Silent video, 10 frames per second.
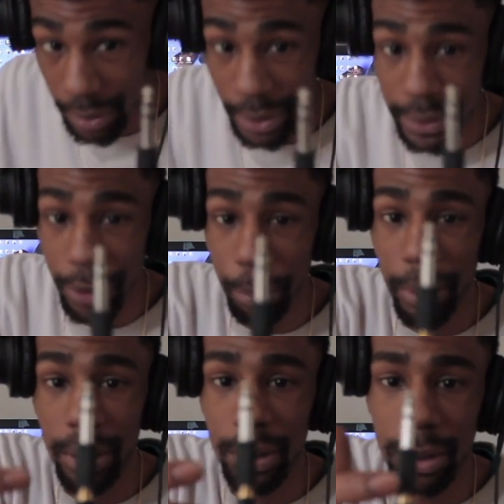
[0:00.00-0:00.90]
This little
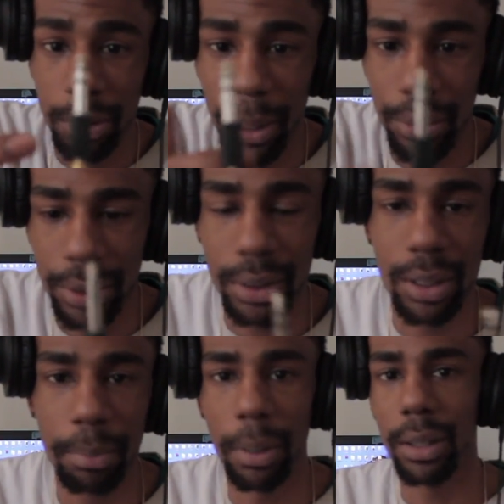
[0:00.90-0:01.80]
piece is about $6.
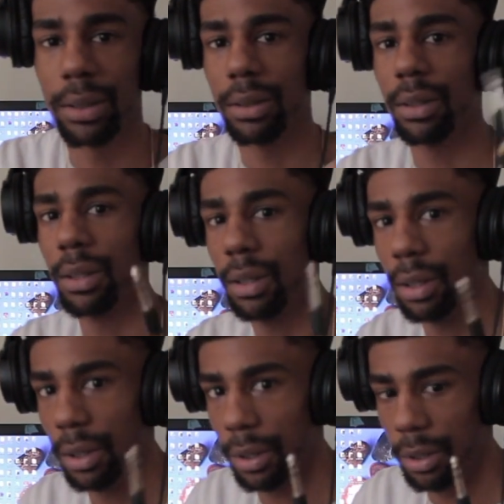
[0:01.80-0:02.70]

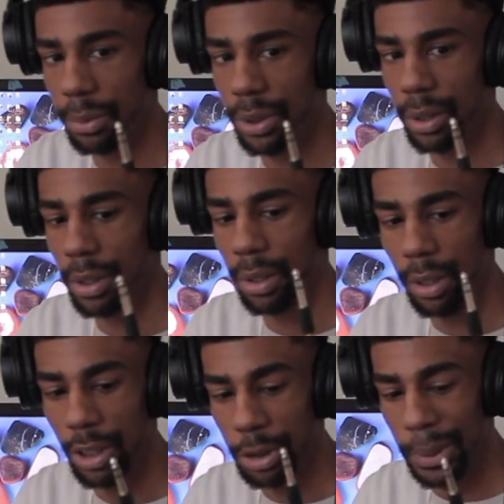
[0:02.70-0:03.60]
You know what I'm saying?
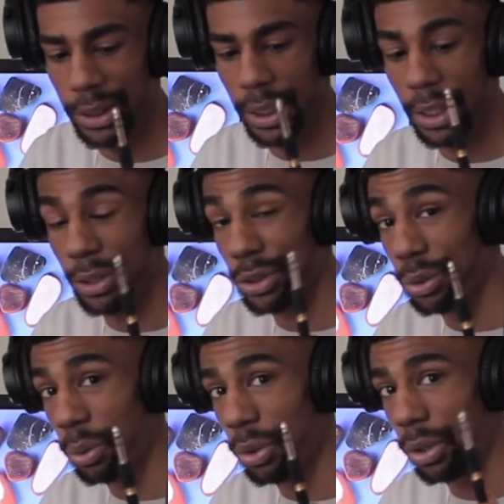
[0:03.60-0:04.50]
Especially in the
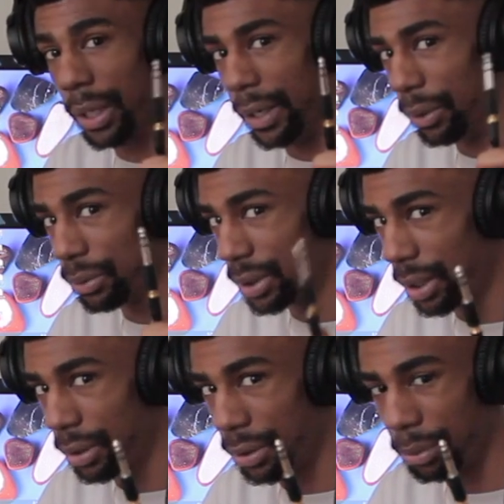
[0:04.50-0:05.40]
store, they don't
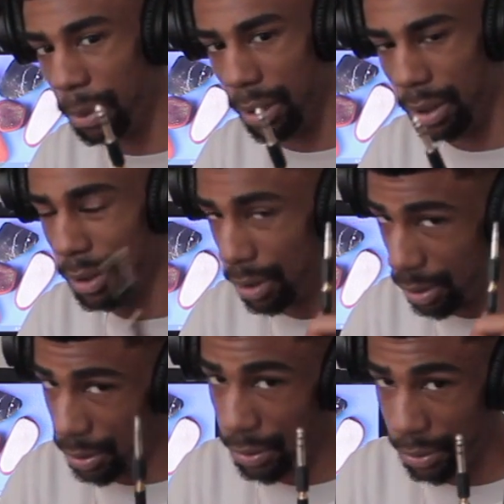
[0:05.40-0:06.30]
tell you, but
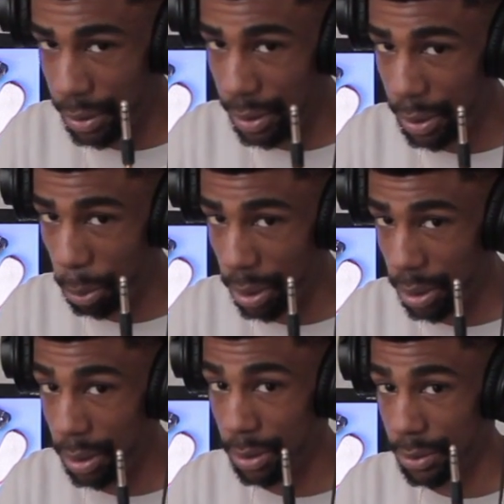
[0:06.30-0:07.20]
you're gonna need one of
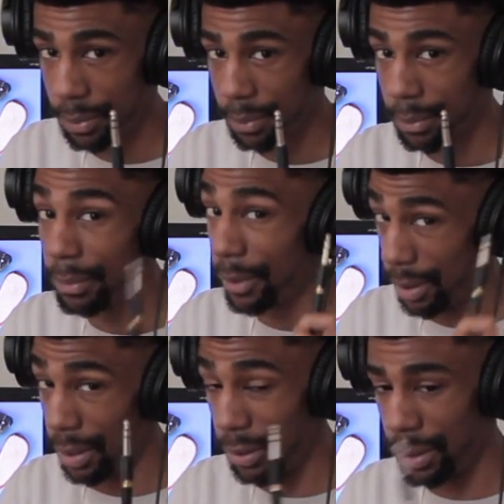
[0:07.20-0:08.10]
these.
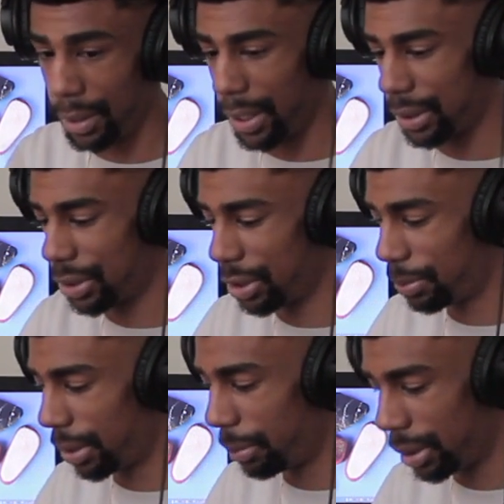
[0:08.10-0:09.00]
Literally, that's just
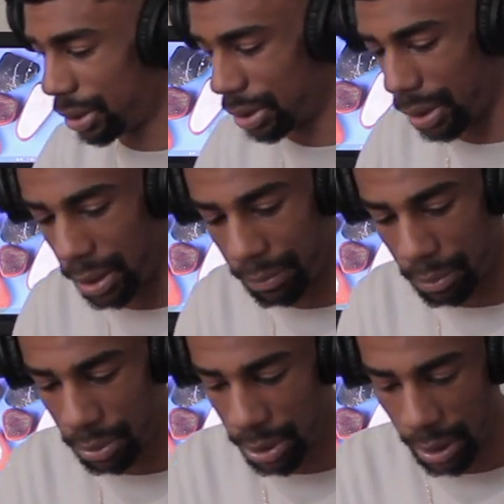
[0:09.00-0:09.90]
pretty much just a
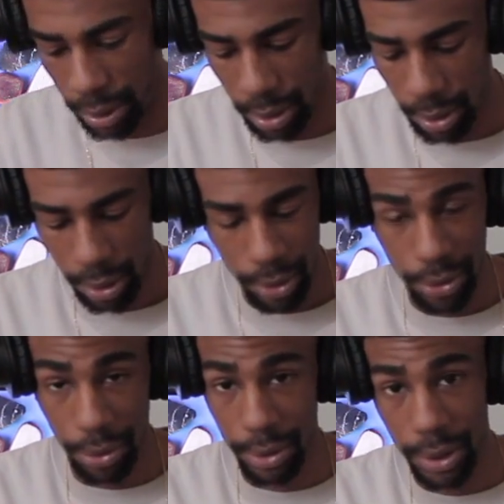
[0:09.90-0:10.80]
headphone jack. It's
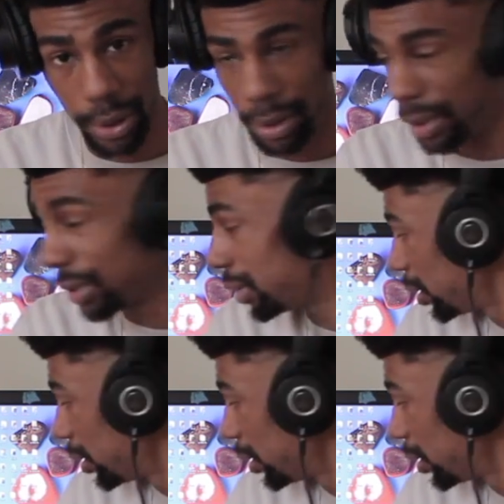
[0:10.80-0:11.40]
gonna take this